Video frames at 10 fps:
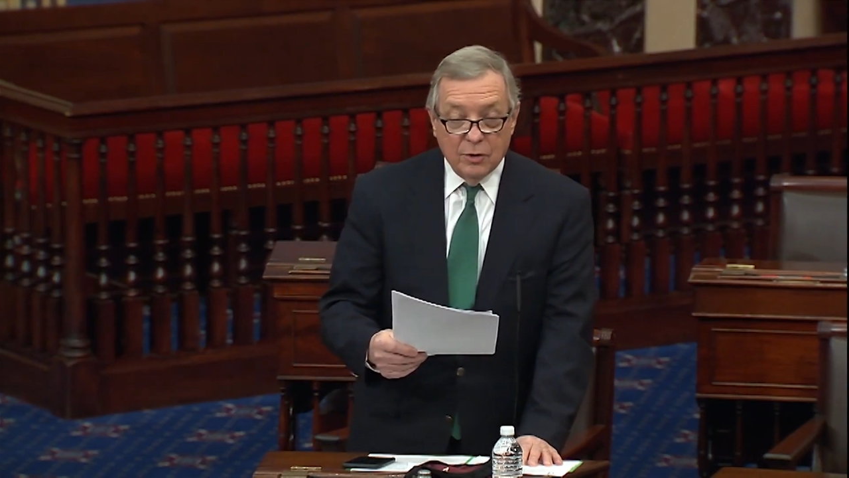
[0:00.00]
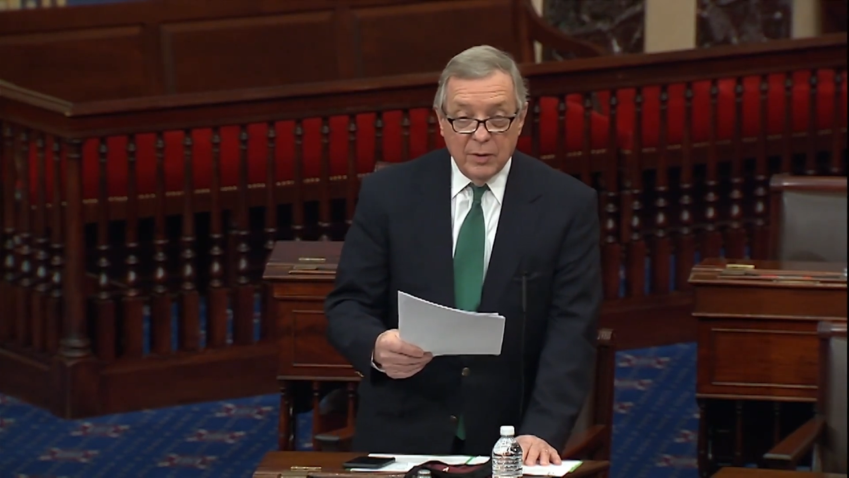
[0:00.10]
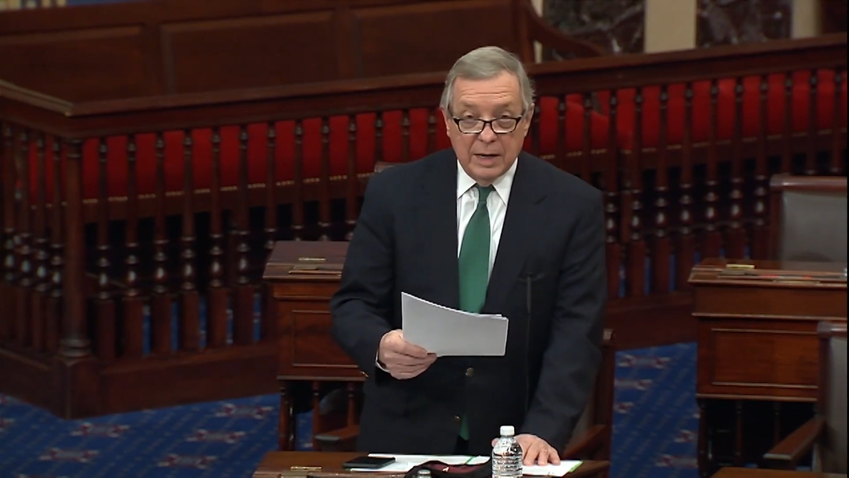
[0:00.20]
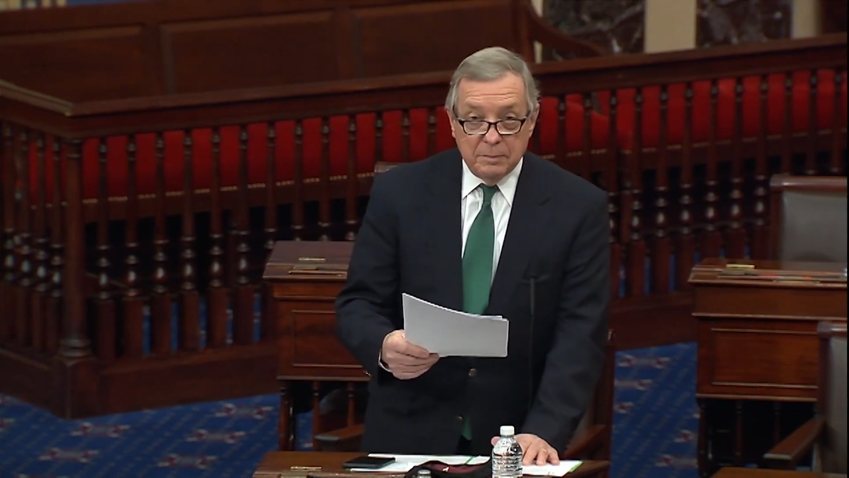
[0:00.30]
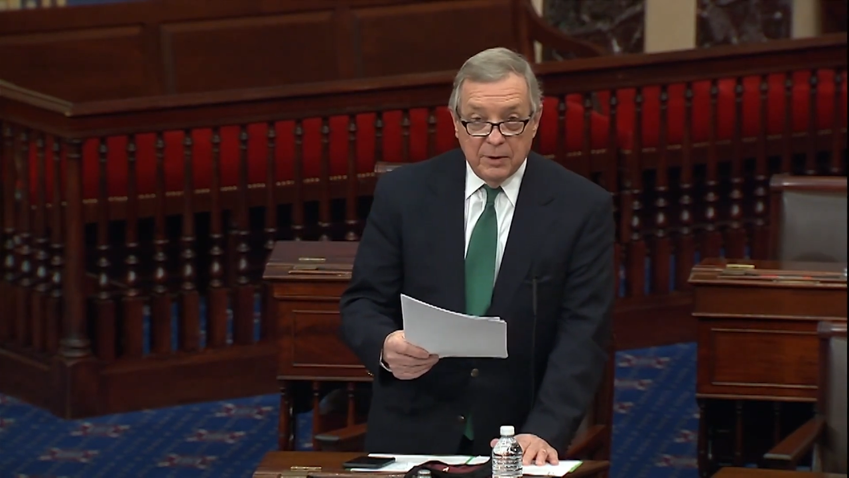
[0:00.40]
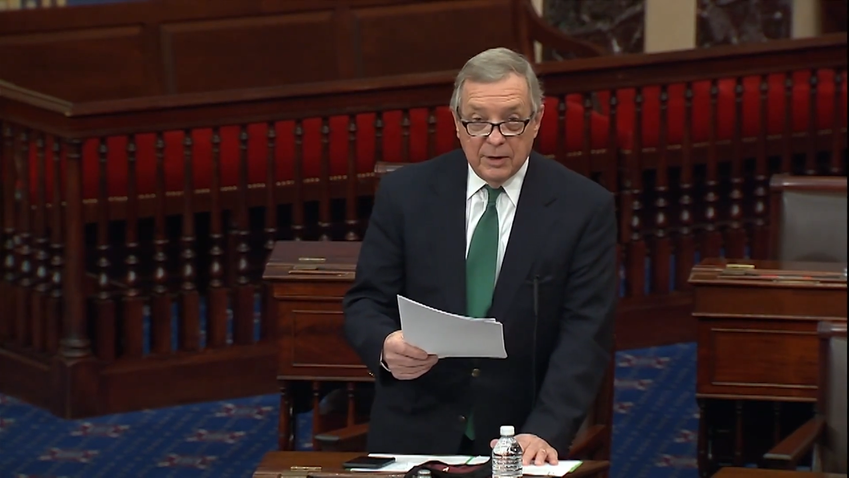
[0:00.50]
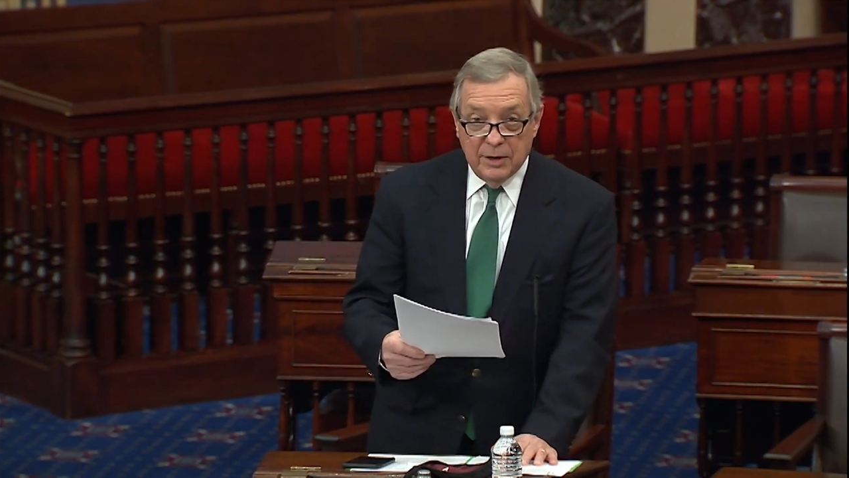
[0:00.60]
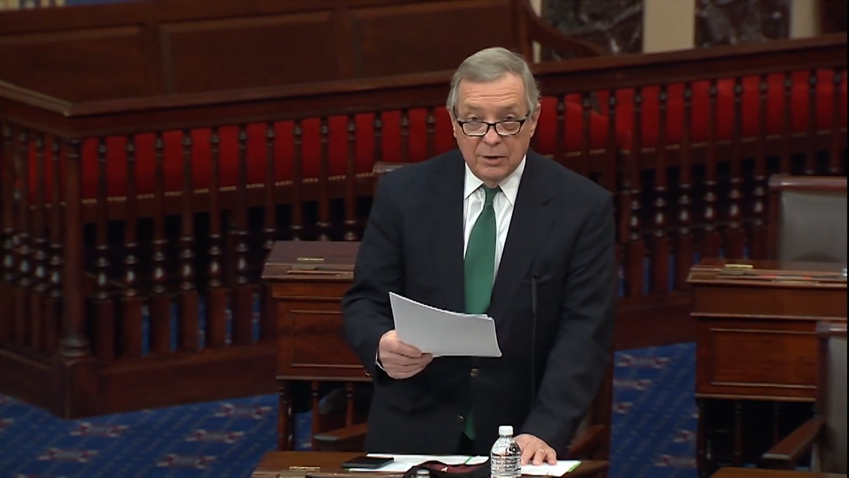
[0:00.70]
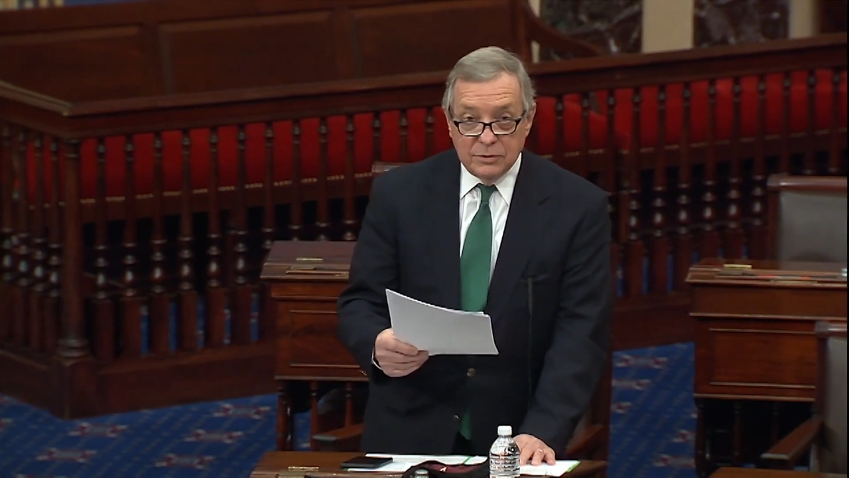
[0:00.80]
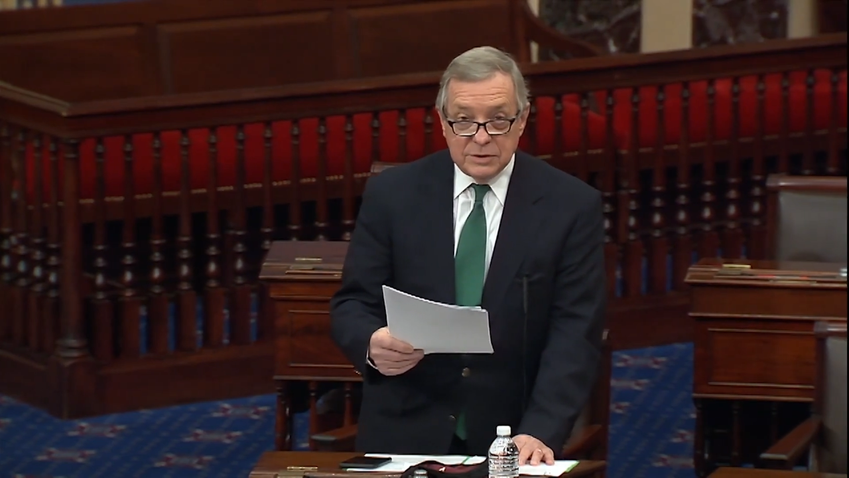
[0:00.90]

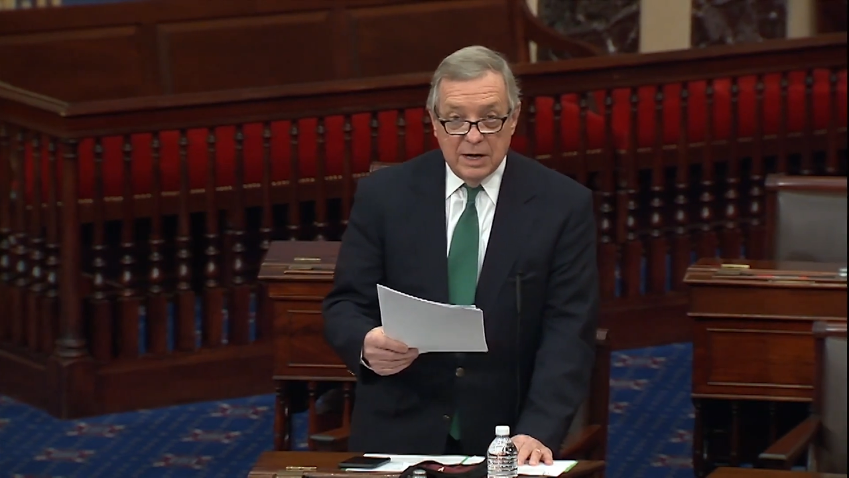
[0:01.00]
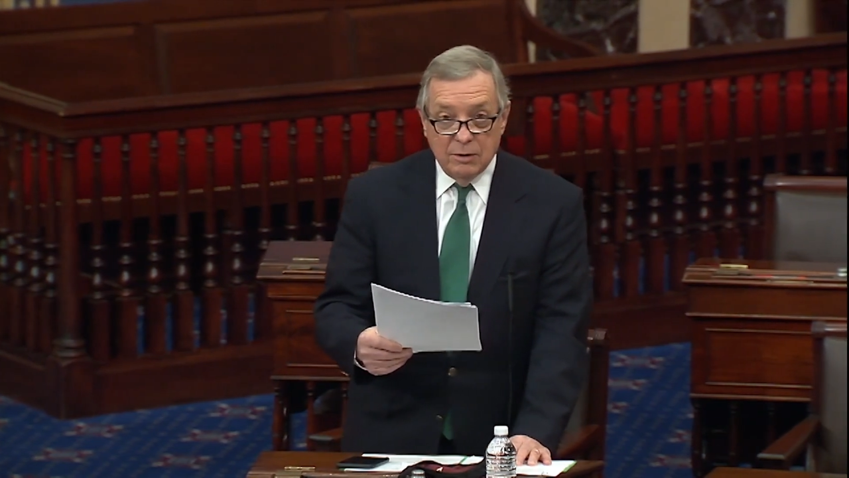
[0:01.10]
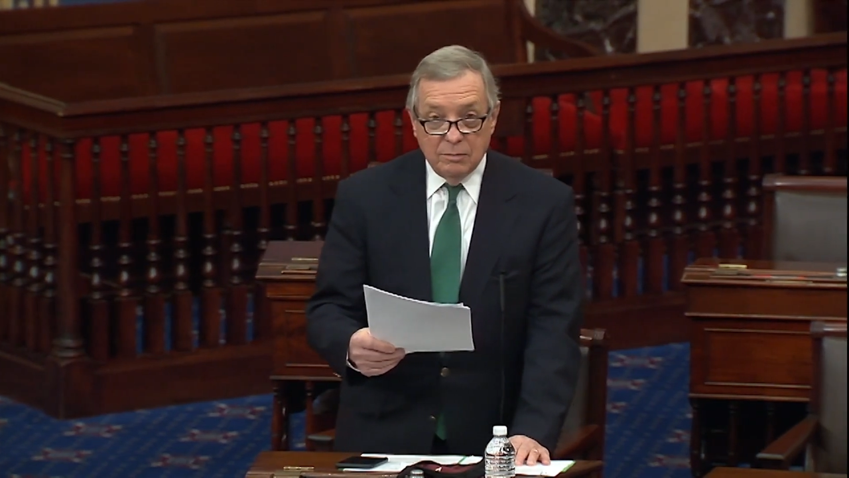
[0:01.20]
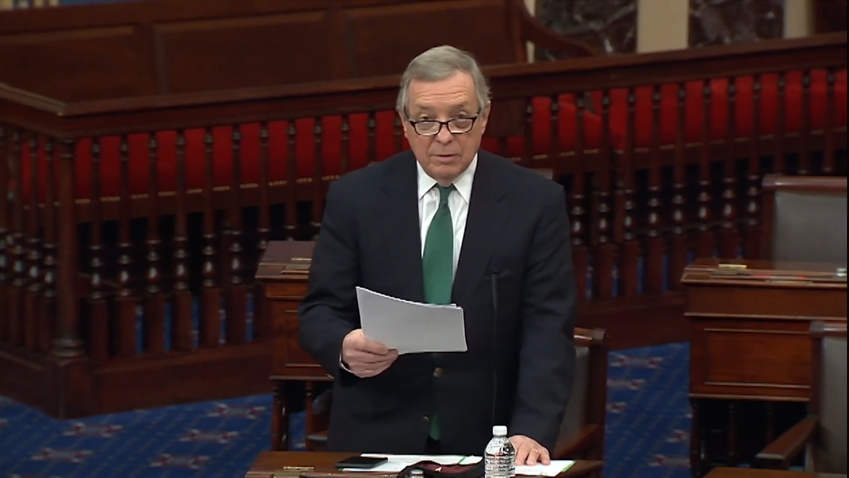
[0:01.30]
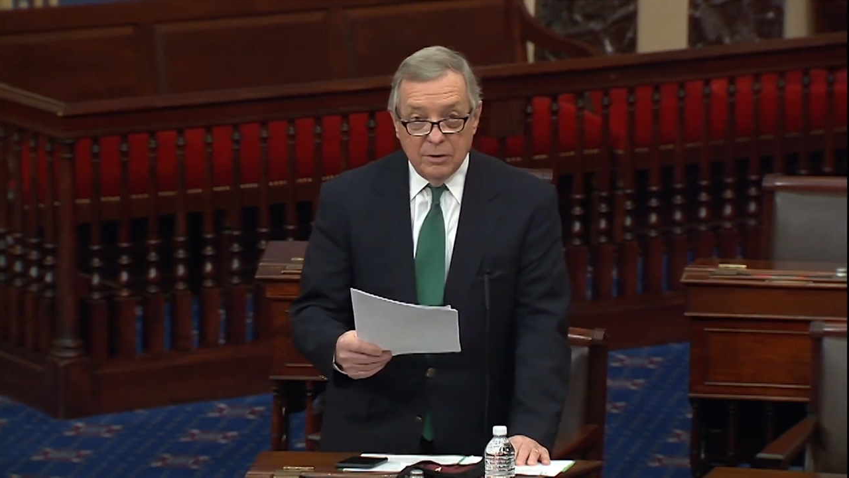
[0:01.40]
grandparent knows how